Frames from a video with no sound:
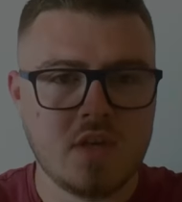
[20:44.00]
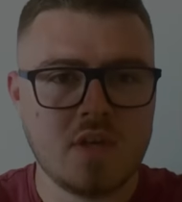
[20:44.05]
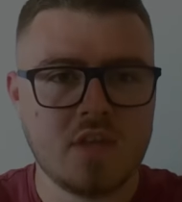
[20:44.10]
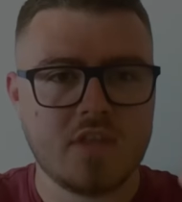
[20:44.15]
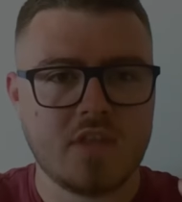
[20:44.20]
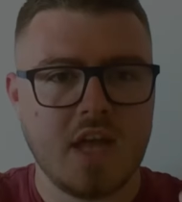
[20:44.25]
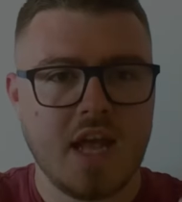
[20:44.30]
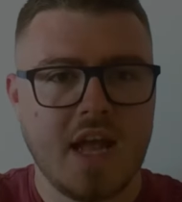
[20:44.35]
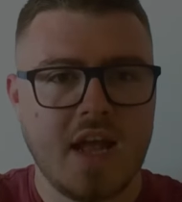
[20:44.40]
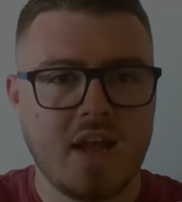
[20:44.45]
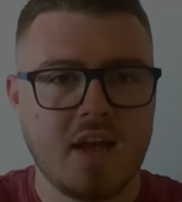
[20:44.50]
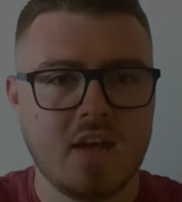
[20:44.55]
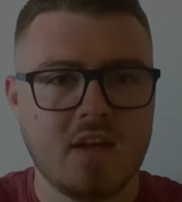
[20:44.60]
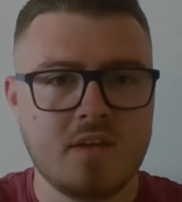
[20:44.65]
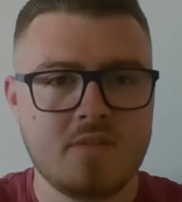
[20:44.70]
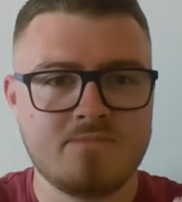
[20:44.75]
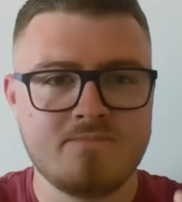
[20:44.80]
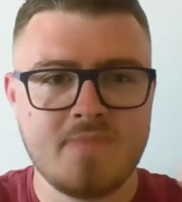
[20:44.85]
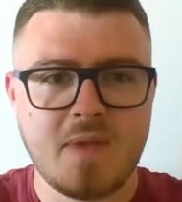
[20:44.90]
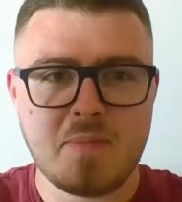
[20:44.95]
that
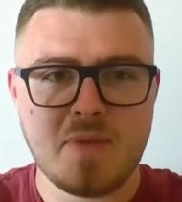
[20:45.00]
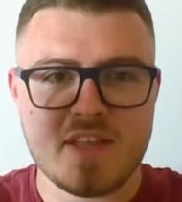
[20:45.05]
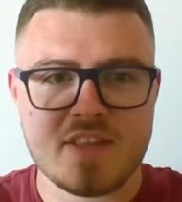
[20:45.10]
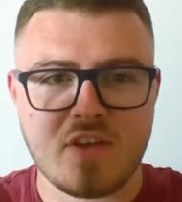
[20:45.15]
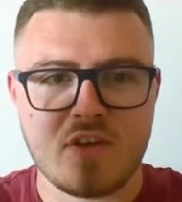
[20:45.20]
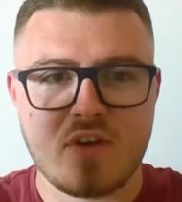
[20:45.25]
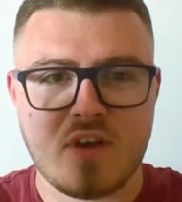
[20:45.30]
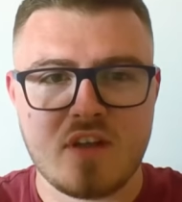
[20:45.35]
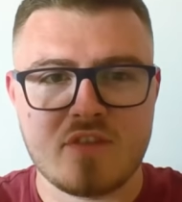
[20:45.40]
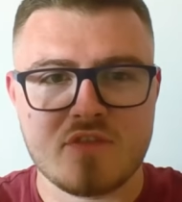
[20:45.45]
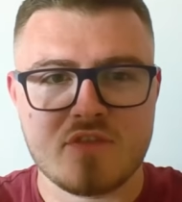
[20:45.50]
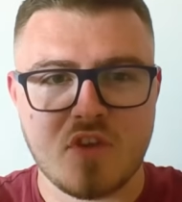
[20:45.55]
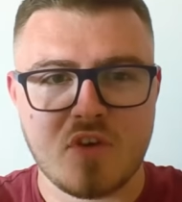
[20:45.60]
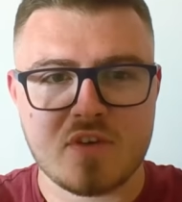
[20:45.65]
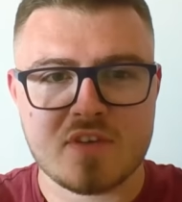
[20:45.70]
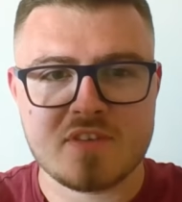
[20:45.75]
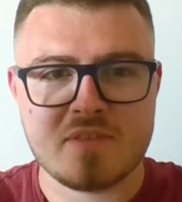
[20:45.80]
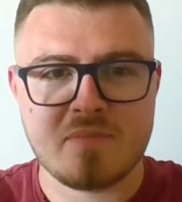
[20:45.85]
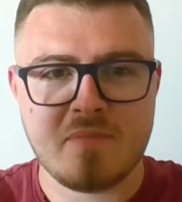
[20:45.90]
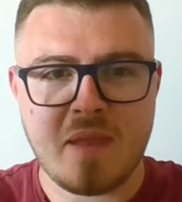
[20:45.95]
maybe I don't love
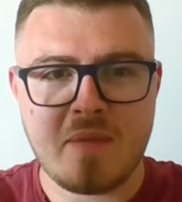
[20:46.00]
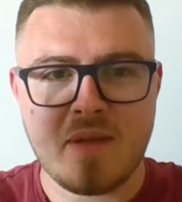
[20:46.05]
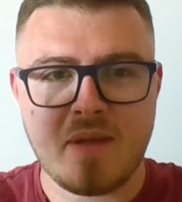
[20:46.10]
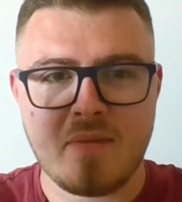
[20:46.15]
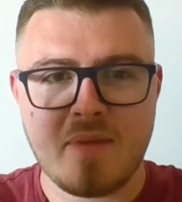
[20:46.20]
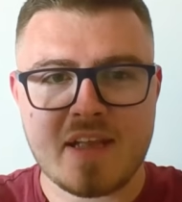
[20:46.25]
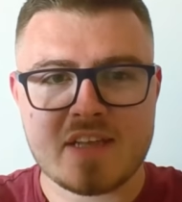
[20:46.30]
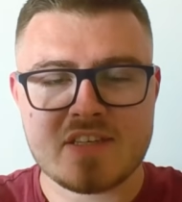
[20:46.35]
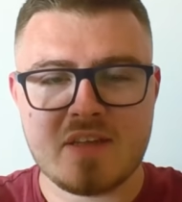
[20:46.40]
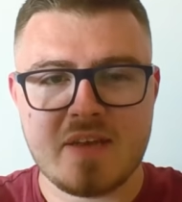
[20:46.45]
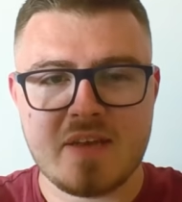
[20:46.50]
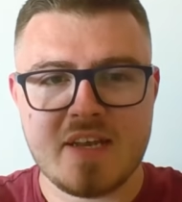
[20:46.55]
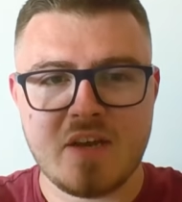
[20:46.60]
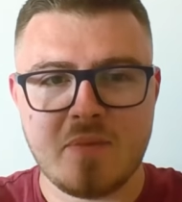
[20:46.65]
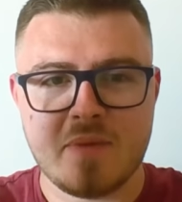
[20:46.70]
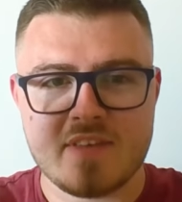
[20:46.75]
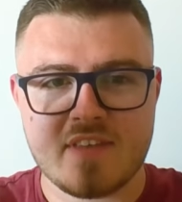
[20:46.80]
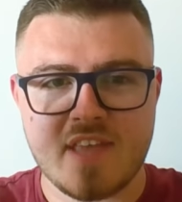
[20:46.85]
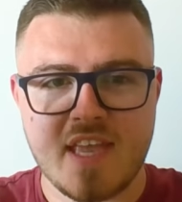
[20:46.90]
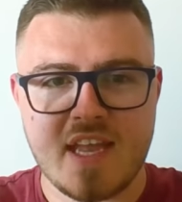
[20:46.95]
dogs. Maybe I'm actually a little
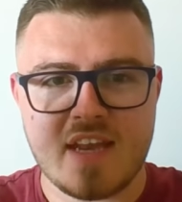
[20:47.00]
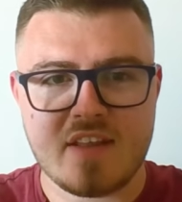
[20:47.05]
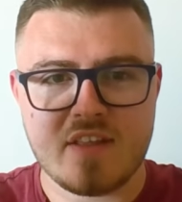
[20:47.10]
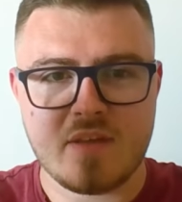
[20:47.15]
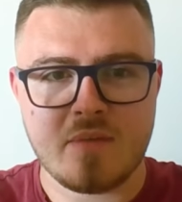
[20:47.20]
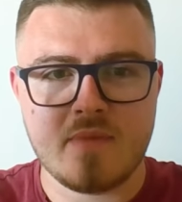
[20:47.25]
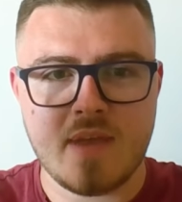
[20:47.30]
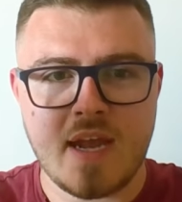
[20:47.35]
bit scared of them.